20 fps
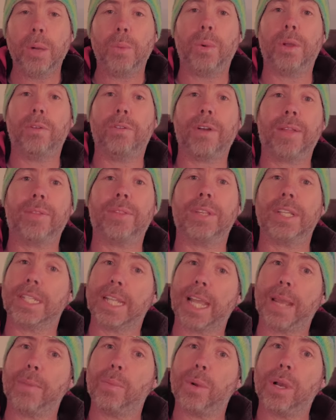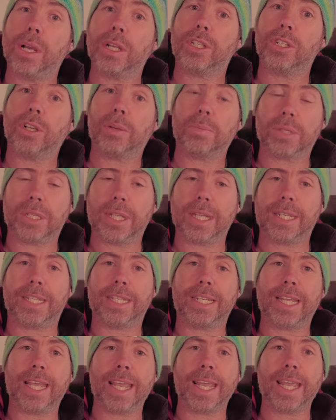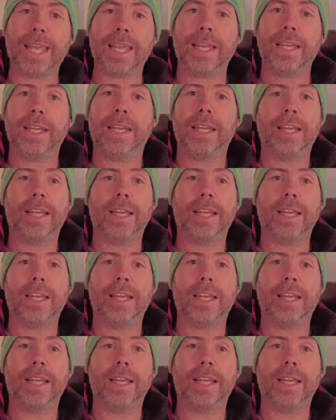We ran the same workshops this year